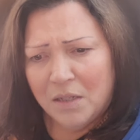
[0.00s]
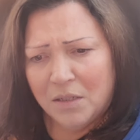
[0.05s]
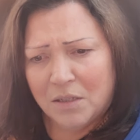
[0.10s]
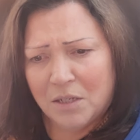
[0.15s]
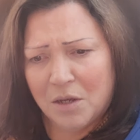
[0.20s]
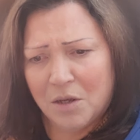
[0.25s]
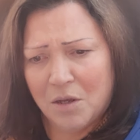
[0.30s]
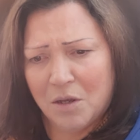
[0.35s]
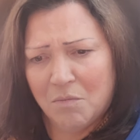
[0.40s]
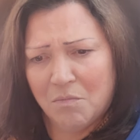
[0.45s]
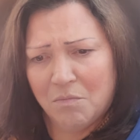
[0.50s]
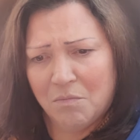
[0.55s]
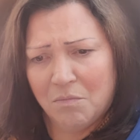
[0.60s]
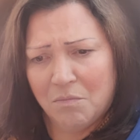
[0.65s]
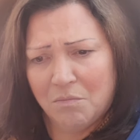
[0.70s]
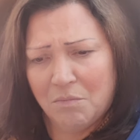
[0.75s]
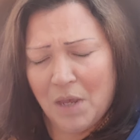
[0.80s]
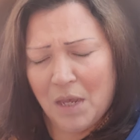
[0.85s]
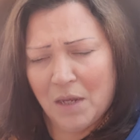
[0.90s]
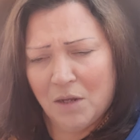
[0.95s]
to
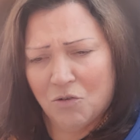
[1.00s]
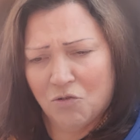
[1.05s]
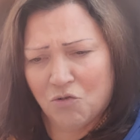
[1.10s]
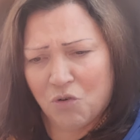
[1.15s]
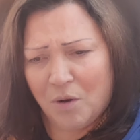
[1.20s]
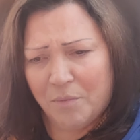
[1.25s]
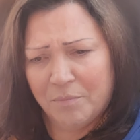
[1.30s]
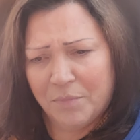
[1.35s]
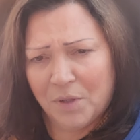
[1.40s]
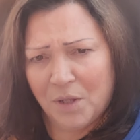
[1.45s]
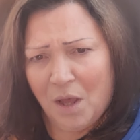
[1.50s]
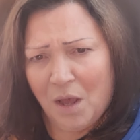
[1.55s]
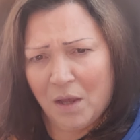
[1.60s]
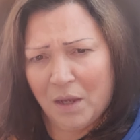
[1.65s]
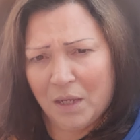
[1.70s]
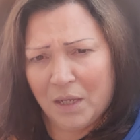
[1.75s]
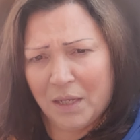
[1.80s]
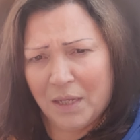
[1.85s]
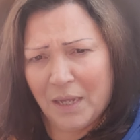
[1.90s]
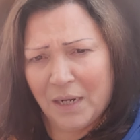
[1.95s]
make Trump
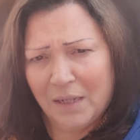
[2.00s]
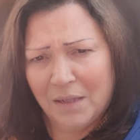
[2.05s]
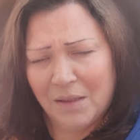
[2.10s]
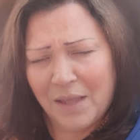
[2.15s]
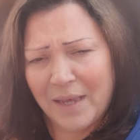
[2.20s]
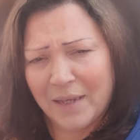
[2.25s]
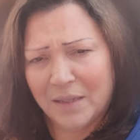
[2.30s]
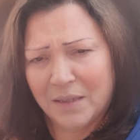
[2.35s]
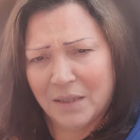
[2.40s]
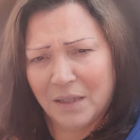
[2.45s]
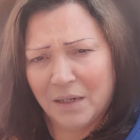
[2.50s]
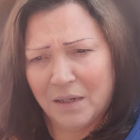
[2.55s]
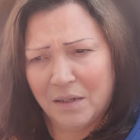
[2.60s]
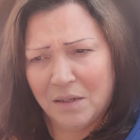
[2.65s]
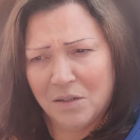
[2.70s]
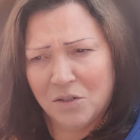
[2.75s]
not get elected?